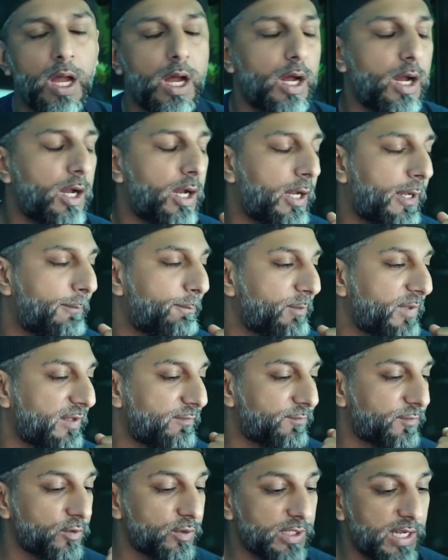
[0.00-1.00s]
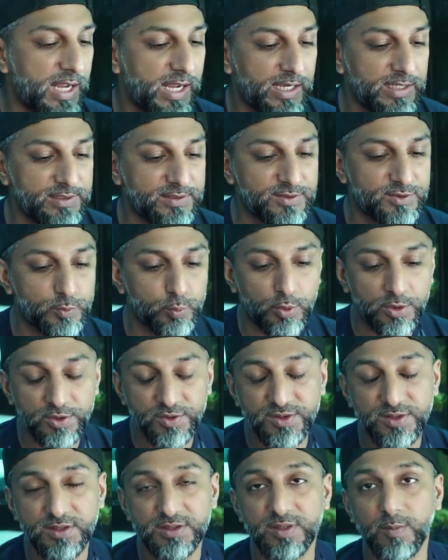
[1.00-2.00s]
Um, if you guys want to
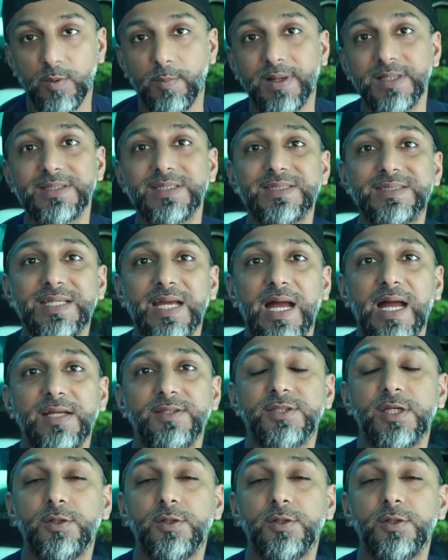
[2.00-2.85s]
see some of my designs,